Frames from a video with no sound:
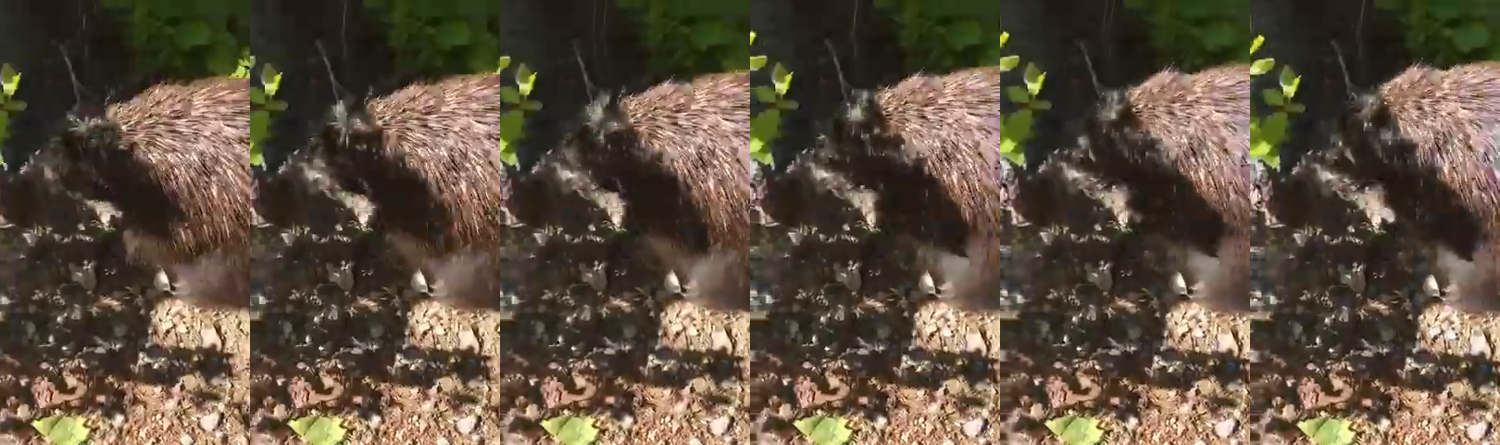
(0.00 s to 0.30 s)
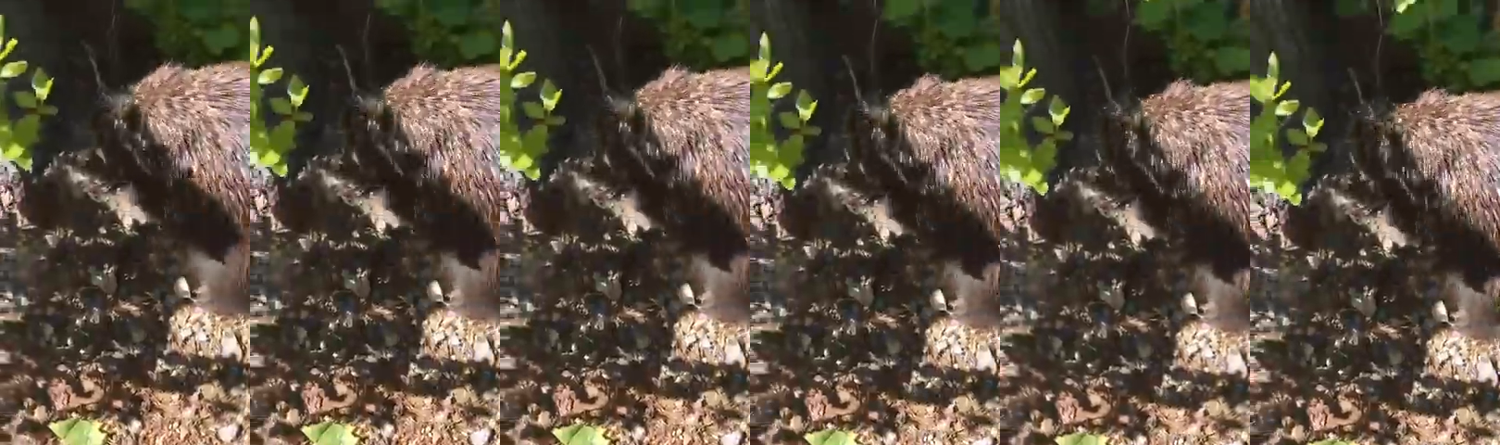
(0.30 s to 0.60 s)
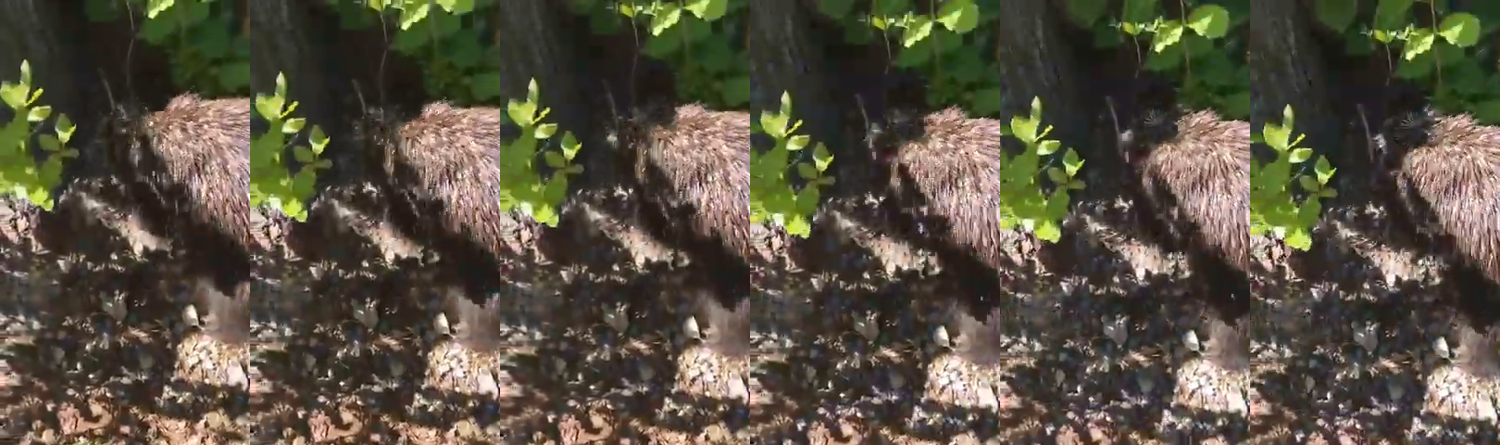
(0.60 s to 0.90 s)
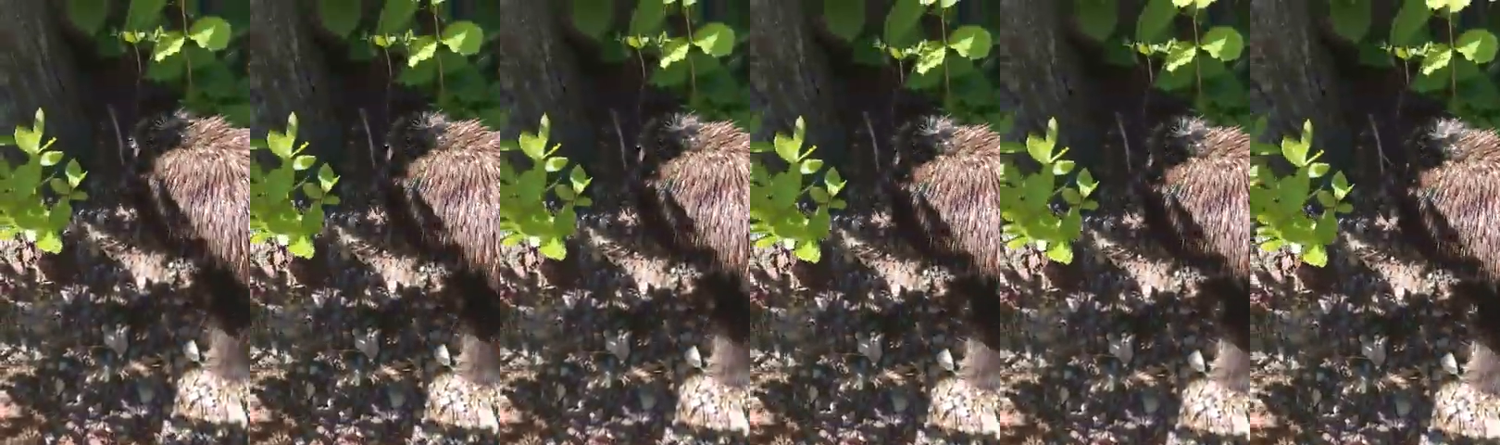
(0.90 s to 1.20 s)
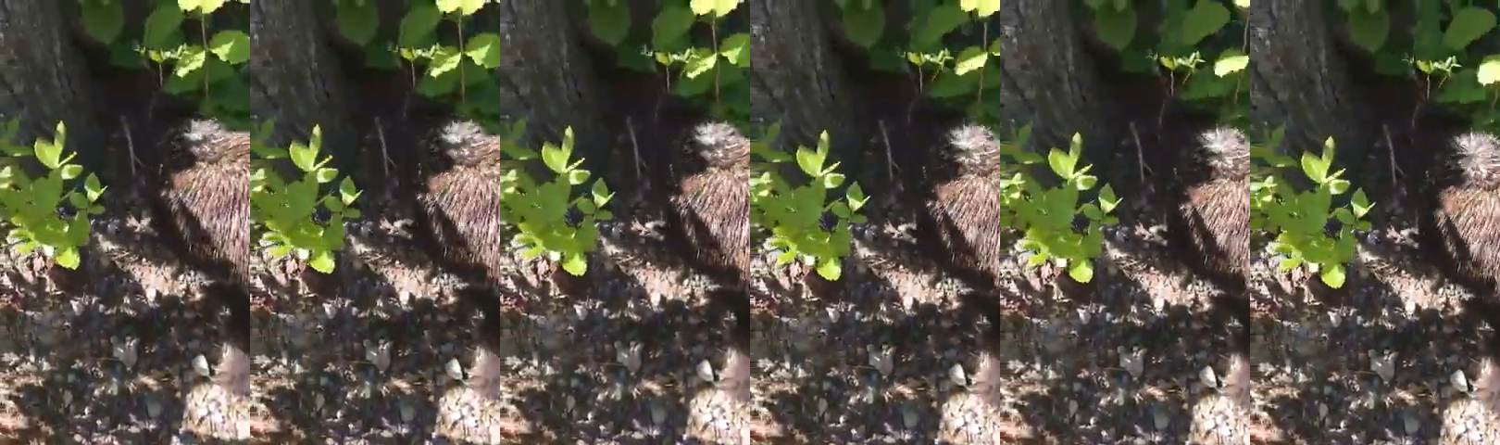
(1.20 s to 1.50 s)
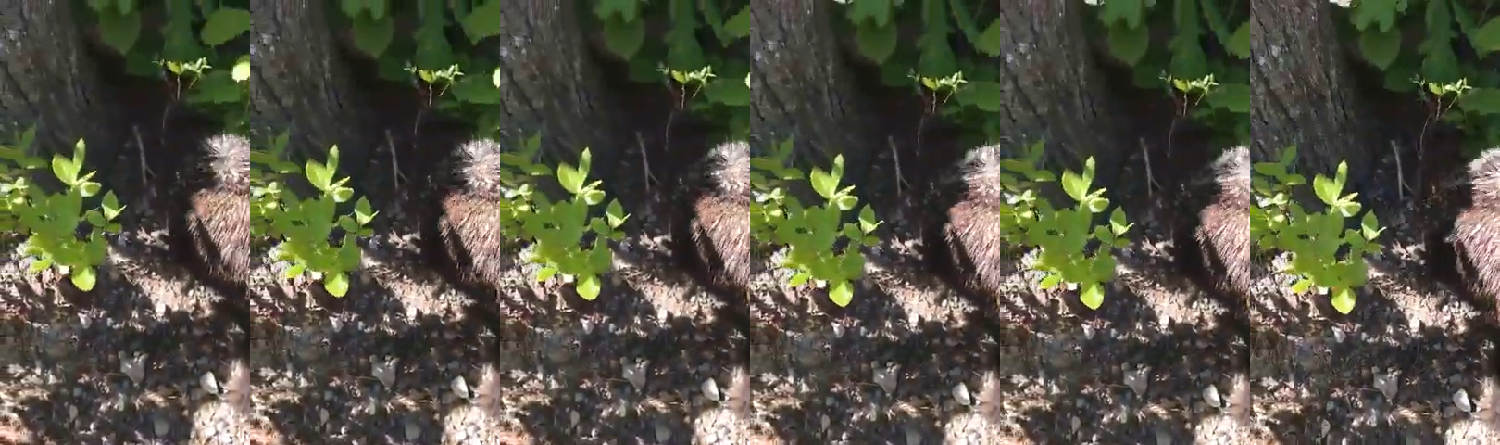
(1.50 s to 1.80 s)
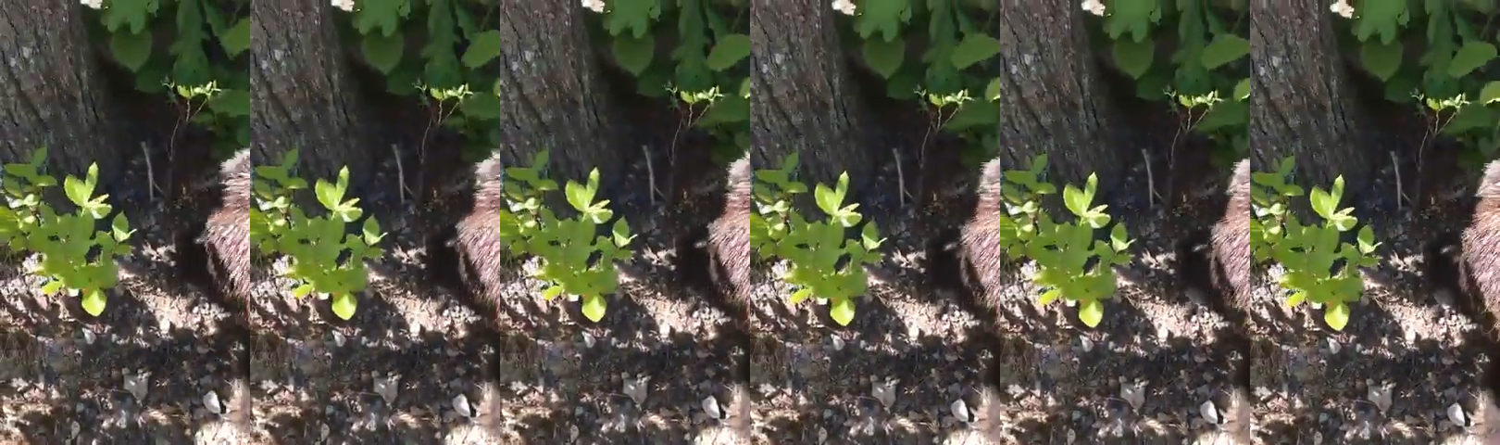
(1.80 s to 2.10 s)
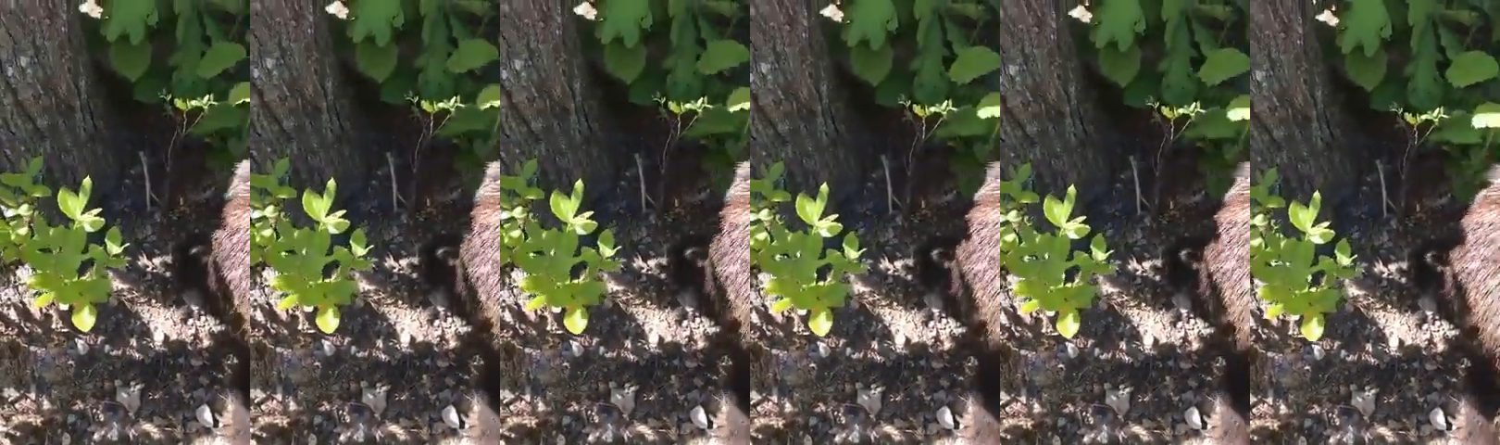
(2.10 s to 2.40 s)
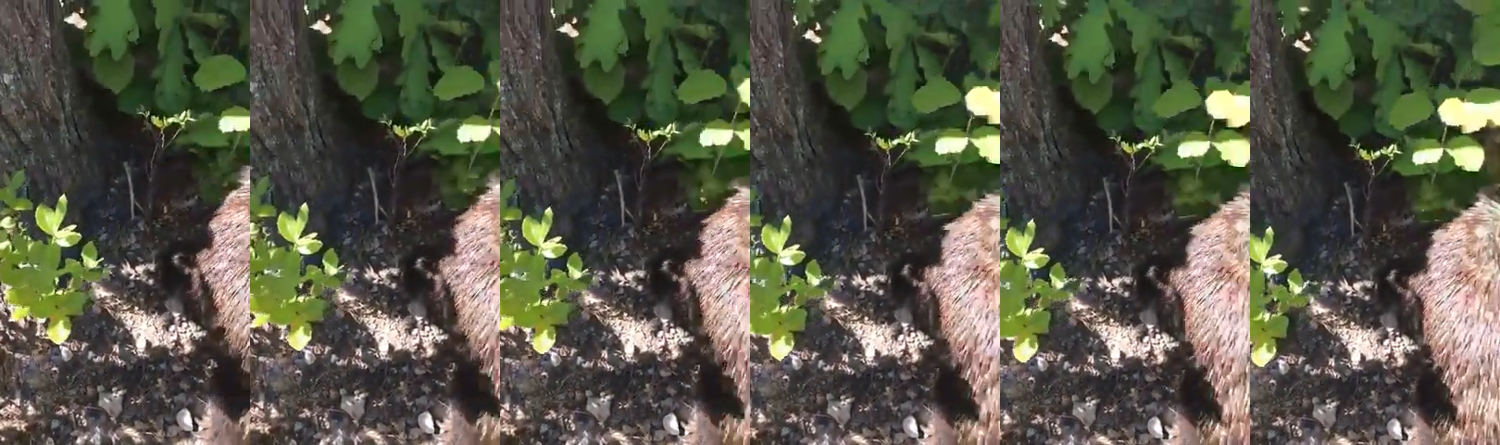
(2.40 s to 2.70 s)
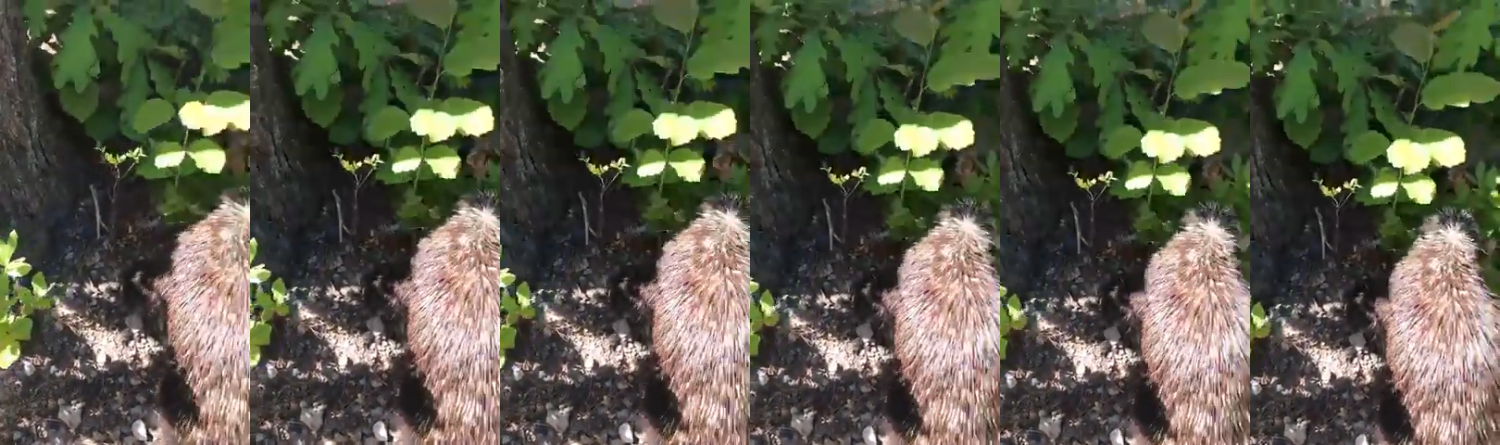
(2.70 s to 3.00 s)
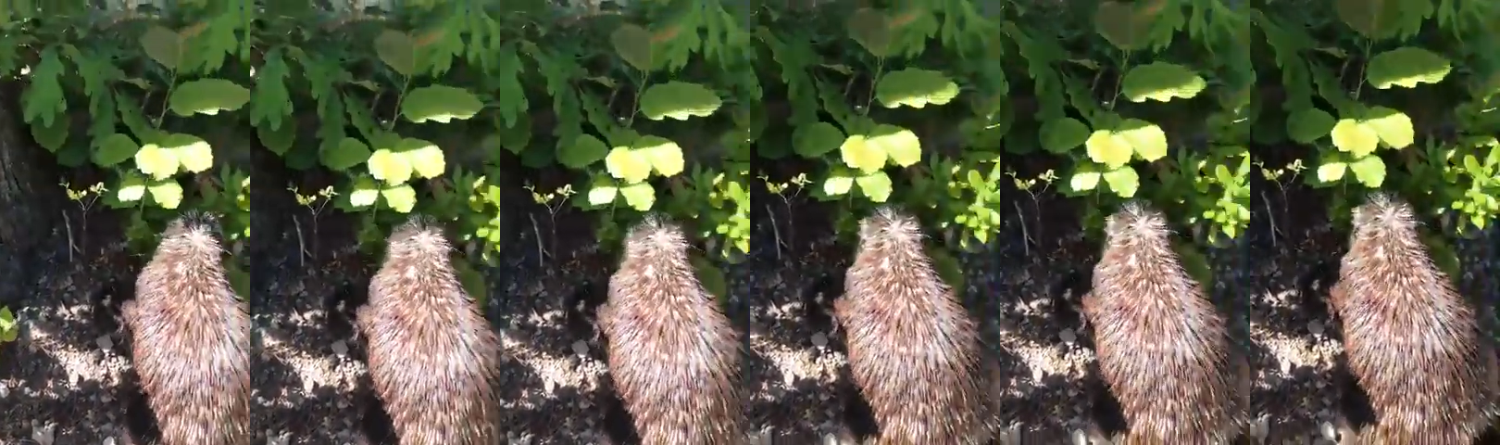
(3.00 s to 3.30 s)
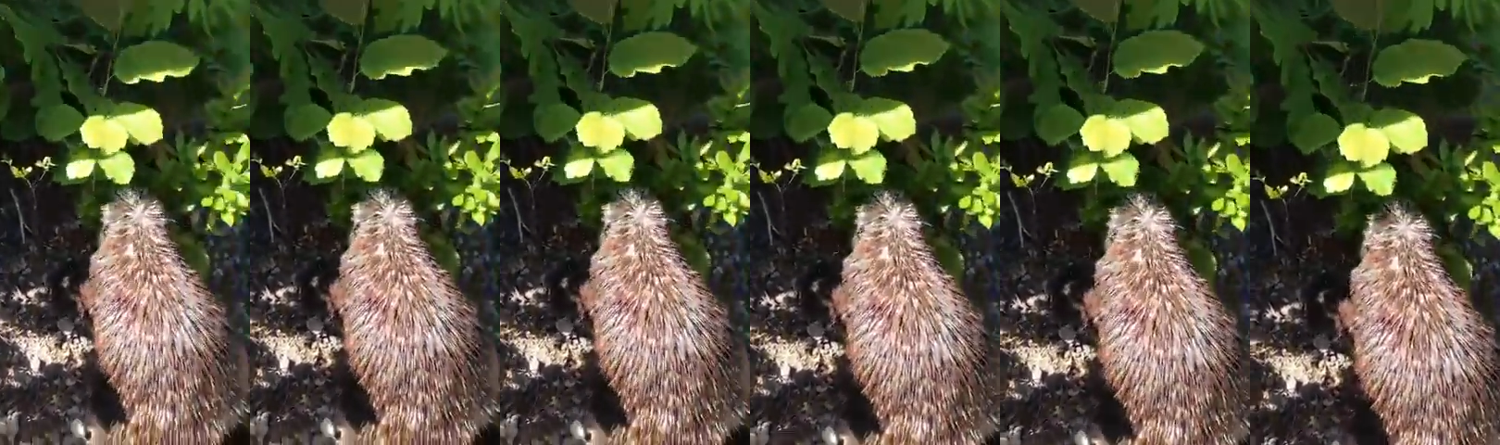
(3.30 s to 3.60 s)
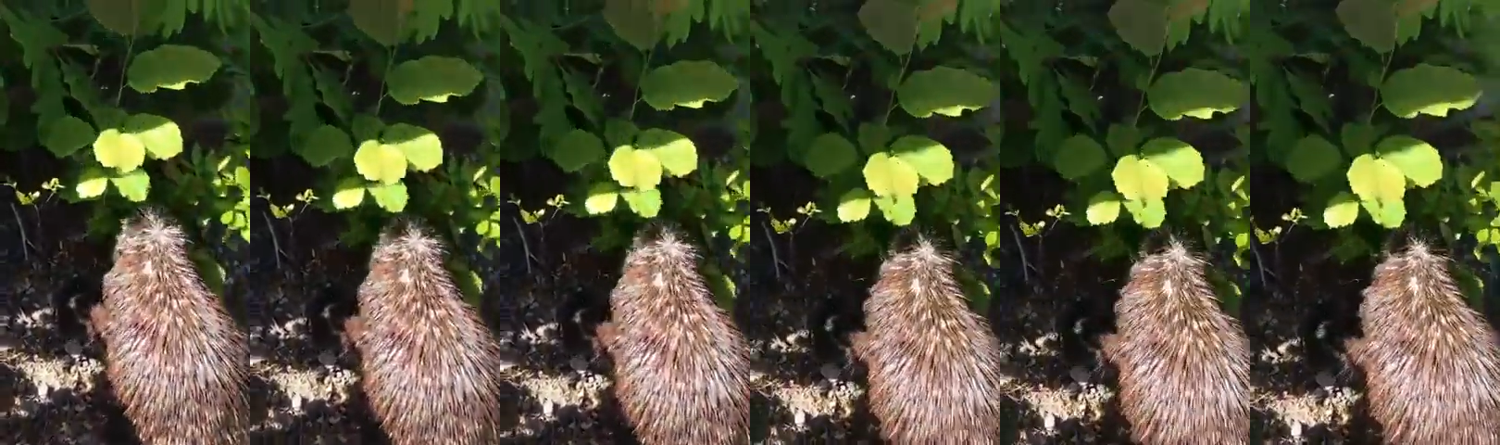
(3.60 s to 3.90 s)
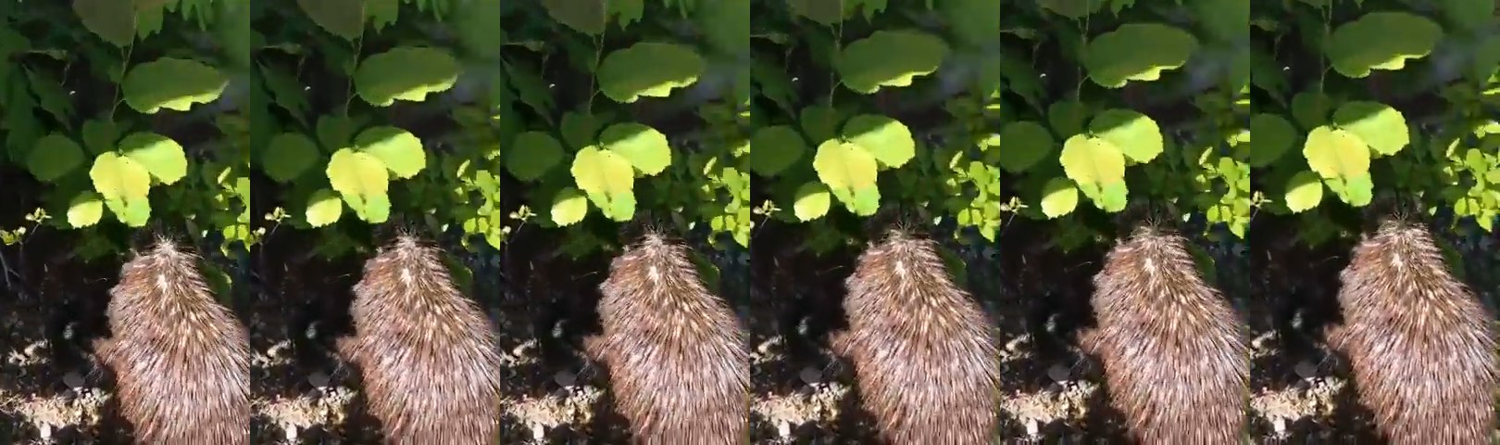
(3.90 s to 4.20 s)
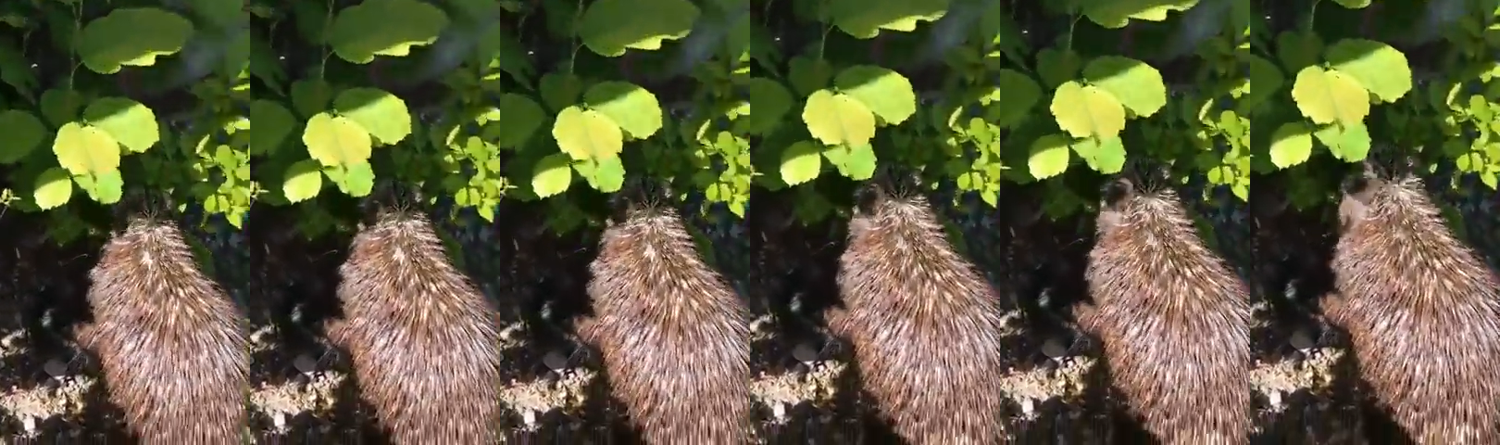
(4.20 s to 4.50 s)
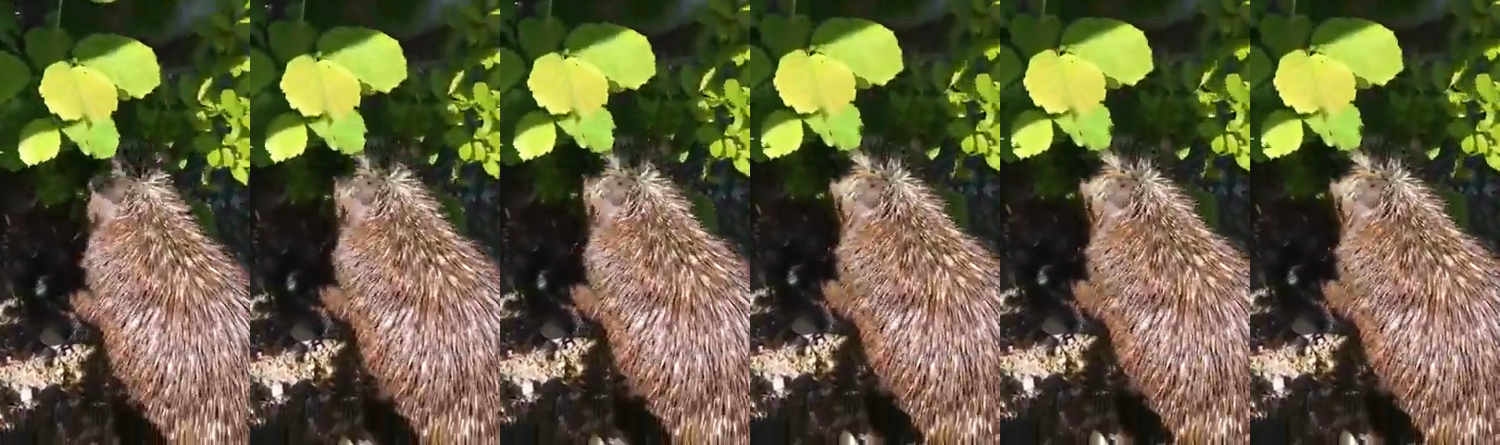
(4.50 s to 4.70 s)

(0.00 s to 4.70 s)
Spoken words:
[unreadable: no face in view]